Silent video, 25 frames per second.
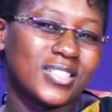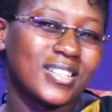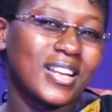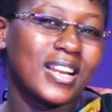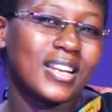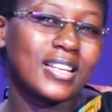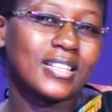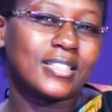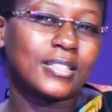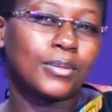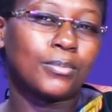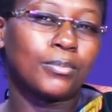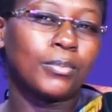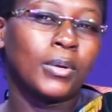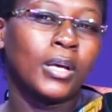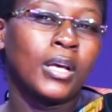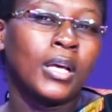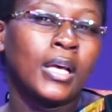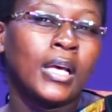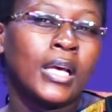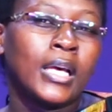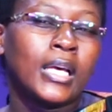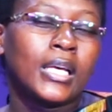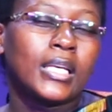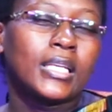journalism
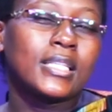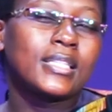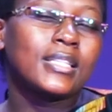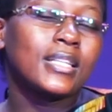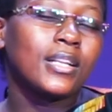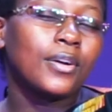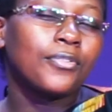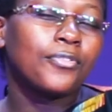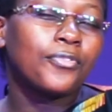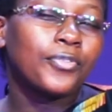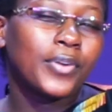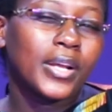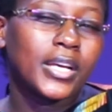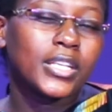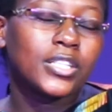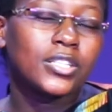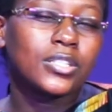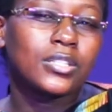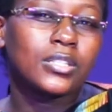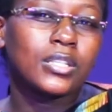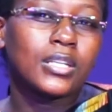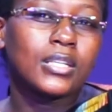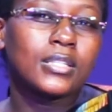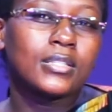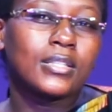is still a
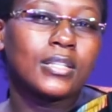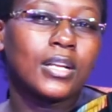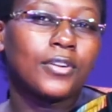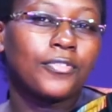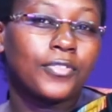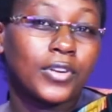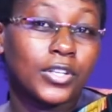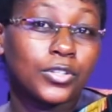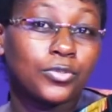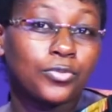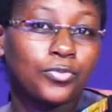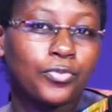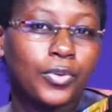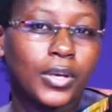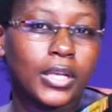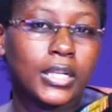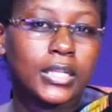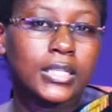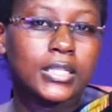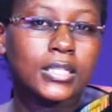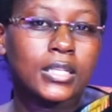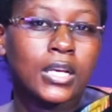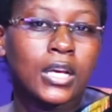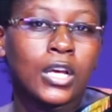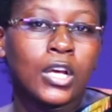fresh, still a fresh
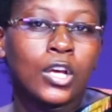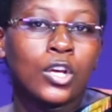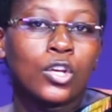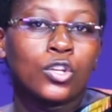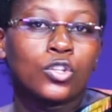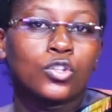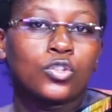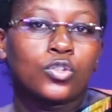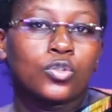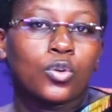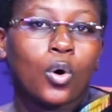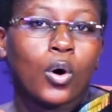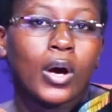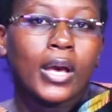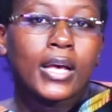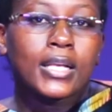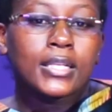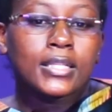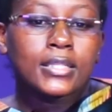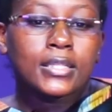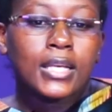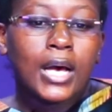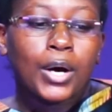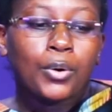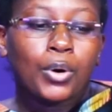field. So
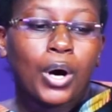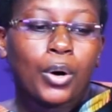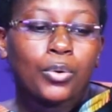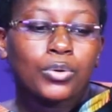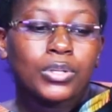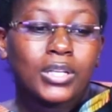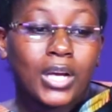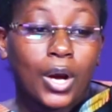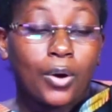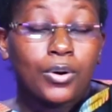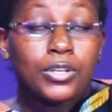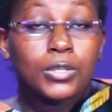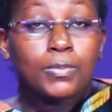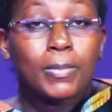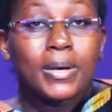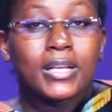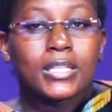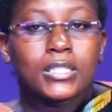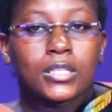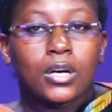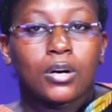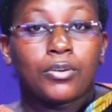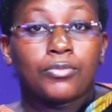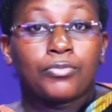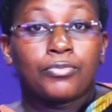as I, I would count
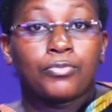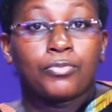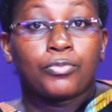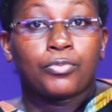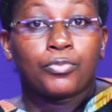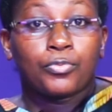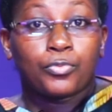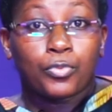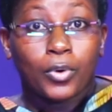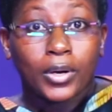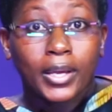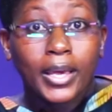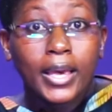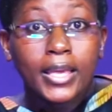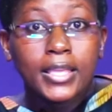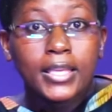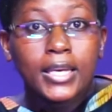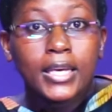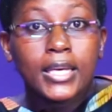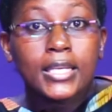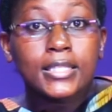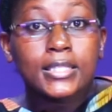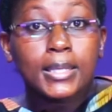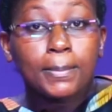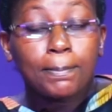myself for Kenya
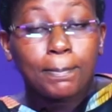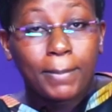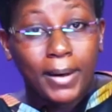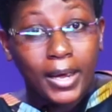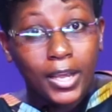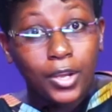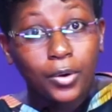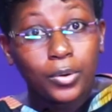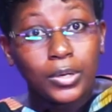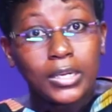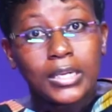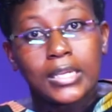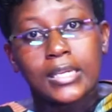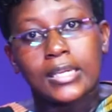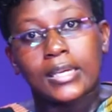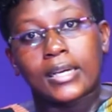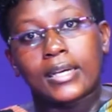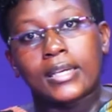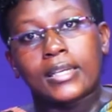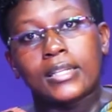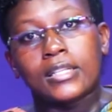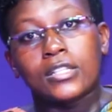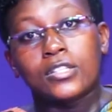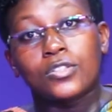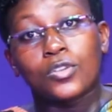as a pioneer
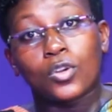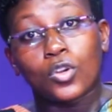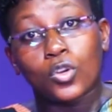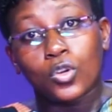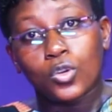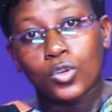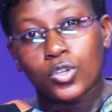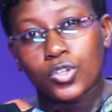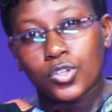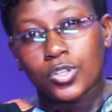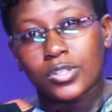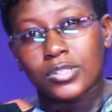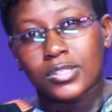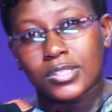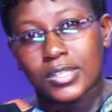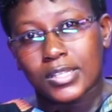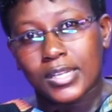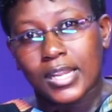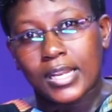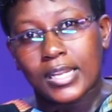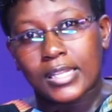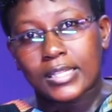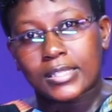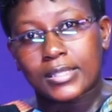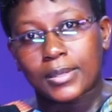in solutions
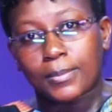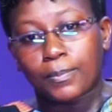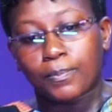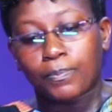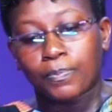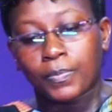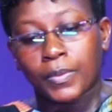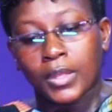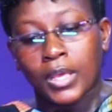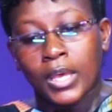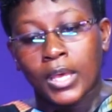journalism.